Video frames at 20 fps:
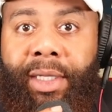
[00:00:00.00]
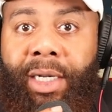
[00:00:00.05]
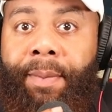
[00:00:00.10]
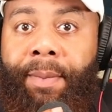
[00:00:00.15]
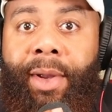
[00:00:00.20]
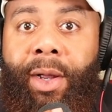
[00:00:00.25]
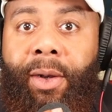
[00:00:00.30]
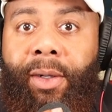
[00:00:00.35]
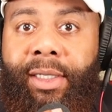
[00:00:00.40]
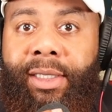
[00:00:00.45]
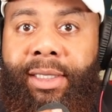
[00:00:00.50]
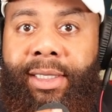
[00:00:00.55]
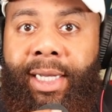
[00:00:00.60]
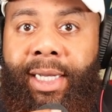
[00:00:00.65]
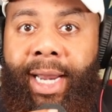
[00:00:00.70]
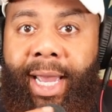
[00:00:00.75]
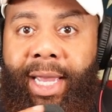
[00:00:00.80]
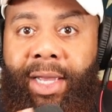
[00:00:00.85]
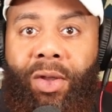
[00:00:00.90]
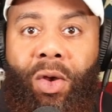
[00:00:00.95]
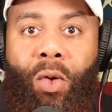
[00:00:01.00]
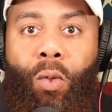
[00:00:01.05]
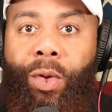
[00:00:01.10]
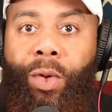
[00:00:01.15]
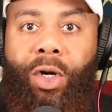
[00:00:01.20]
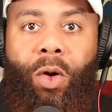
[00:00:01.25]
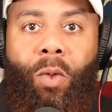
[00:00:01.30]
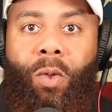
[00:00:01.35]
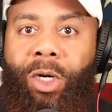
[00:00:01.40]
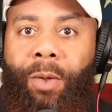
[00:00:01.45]
That America said, hey,
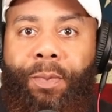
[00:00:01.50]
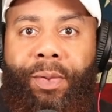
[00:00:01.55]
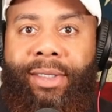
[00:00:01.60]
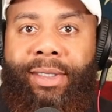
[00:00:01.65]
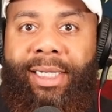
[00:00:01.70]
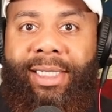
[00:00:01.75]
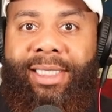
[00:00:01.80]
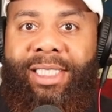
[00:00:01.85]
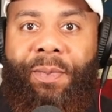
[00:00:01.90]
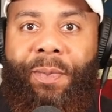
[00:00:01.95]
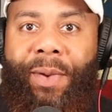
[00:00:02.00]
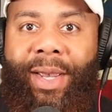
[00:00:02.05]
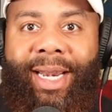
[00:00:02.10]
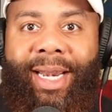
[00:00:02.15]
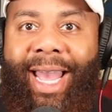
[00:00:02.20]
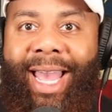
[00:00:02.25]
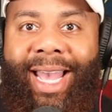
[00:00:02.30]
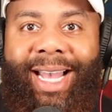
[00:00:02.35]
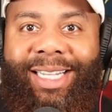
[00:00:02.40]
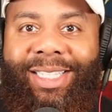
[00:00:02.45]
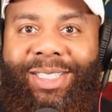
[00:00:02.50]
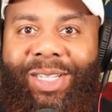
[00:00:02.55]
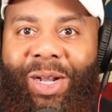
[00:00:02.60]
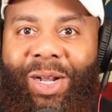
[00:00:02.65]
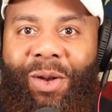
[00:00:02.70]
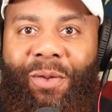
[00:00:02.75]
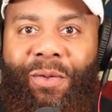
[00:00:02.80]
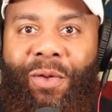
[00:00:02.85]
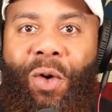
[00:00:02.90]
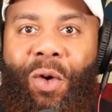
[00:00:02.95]
we don't want to participate, hands
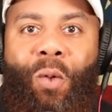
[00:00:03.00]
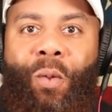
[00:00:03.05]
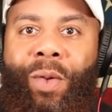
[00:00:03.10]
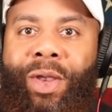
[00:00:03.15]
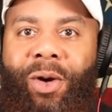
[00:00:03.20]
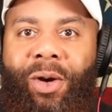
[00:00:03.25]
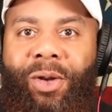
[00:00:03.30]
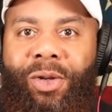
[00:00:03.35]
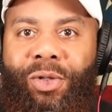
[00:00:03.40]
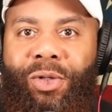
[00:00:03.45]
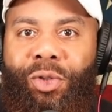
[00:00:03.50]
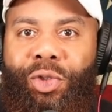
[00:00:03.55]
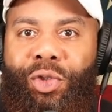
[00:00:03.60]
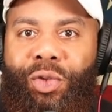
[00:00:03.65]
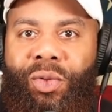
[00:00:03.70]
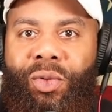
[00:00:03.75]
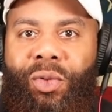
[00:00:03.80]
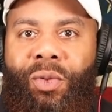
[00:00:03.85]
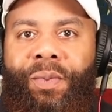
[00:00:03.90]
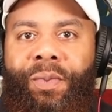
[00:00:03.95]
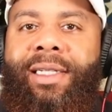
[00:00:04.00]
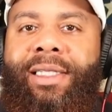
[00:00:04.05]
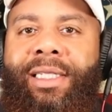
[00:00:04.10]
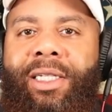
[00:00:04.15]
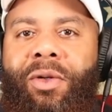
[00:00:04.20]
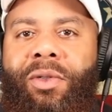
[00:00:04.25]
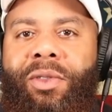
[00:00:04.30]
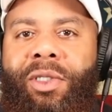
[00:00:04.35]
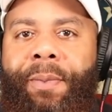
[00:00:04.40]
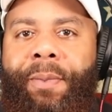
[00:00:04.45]
off, we are neutral,
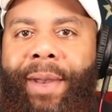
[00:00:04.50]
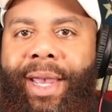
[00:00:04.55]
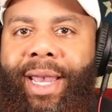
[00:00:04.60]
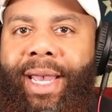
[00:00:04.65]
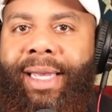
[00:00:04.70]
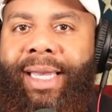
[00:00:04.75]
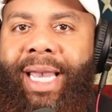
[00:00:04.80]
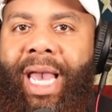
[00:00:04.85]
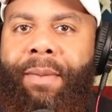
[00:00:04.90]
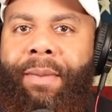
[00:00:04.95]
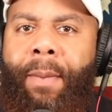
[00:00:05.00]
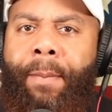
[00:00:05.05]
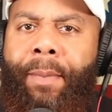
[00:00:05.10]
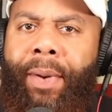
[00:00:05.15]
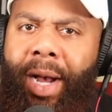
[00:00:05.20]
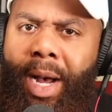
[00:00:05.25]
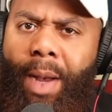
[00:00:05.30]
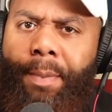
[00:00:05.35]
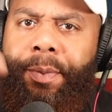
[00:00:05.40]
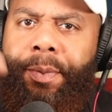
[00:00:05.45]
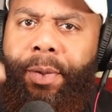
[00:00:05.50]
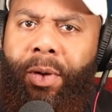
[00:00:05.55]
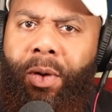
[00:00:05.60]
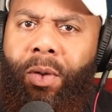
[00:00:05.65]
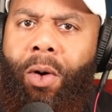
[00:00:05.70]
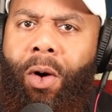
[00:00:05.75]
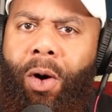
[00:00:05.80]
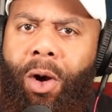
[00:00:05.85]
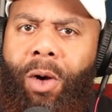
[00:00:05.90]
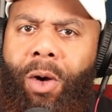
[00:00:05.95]
until Japan came and bombed
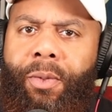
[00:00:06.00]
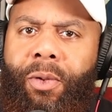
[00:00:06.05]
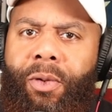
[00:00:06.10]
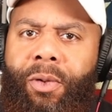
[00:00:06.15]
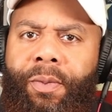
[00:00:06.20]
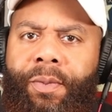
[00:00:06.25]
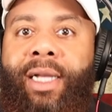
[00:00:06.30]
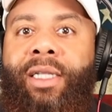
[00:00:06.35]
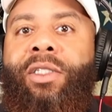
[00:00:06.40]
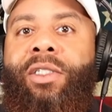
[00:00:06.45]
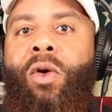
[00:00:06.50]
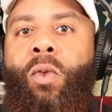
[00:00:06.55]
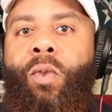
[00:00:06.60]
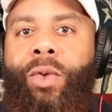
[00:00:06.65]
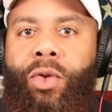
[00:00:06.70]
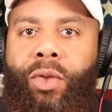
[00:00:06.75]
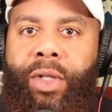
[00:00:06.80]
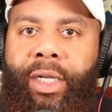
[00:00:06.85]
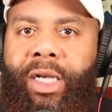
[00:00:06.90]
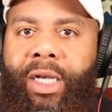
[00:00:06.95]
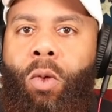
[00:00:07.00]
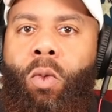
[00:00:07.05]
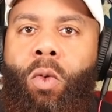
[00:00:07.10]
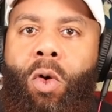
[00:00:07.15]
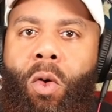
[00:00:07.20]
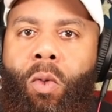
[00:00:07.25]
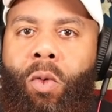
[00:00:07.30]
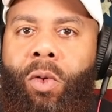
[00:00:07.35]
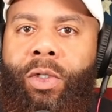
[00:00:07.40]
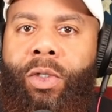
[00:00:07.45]
Pearl Harbor. And so when you look at
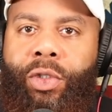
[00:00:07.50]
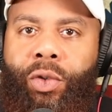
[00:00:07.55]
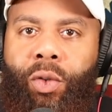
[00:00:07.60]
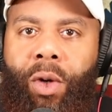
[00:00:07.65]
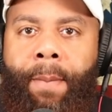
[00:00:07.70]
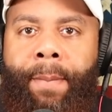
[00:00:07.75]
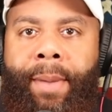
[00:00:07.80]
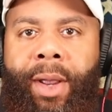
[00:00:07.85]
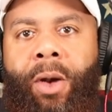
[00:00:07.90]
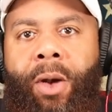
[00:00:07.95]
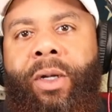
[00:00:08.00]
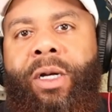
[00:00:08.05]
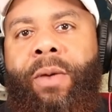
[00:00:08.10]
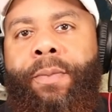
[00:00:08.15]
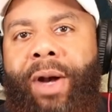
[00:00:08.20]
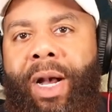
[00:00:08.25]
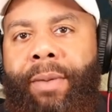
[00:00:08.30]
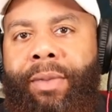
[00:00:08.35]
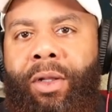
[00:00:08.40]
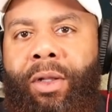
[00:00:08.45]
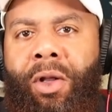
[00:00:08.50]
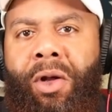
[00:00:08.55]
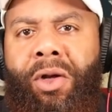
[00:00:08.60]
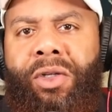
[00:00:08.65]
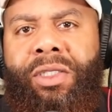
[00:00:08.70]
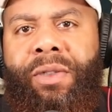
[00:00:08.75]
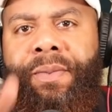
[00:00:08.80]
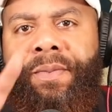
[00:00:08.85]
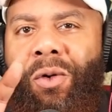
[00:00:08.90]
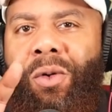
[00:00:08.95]
World War Two, America probably
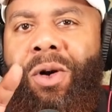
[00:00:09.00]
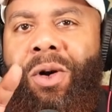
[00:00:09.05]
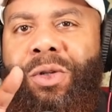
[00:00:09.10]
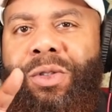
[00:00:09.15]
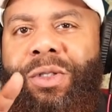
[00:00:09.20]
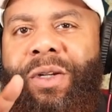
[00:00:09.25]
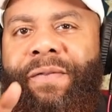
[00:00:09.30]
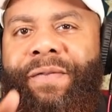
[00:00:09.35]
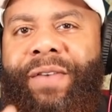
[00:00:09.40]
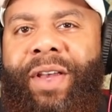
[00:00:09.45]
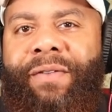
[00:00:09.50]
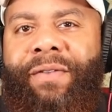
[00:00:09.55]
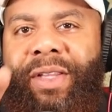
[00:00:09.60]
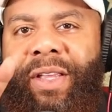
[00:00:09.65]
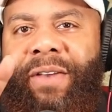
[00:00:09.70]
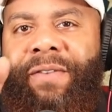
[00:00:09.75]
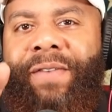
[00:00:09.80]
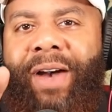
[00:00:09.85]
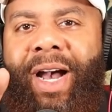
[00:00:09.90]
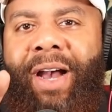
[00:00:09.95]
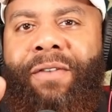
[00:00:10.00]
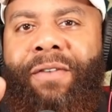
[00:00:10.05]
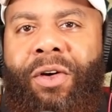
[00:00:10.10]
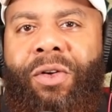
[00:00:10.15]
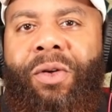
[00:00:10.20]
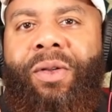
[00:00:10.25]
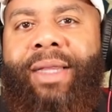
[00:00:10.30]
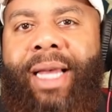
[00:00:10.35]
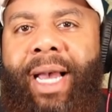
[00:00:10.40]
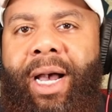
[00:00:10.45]
lost four hundred fifty, five
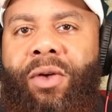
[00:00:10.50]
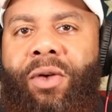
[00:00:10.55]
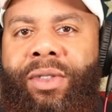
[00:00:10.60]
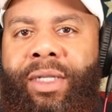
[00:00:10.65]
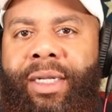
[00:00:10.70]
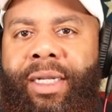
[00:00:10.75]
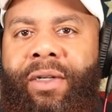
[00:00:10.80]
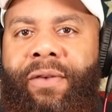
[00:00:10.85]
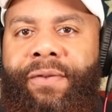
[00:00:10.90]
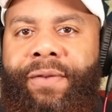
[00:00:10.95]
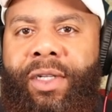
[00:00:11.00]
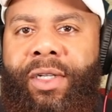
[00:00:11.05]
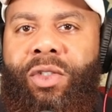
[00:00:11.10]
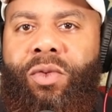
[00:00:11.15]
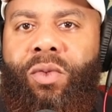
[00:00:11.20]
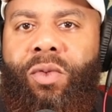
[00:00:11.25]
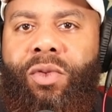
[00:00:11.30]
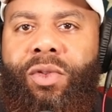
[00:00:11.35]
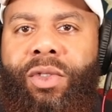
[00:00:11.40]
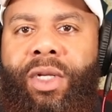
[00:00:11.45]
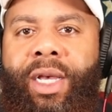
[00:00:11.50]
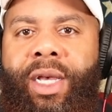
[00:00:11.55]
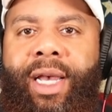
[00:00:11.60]
hundred thousand individuals.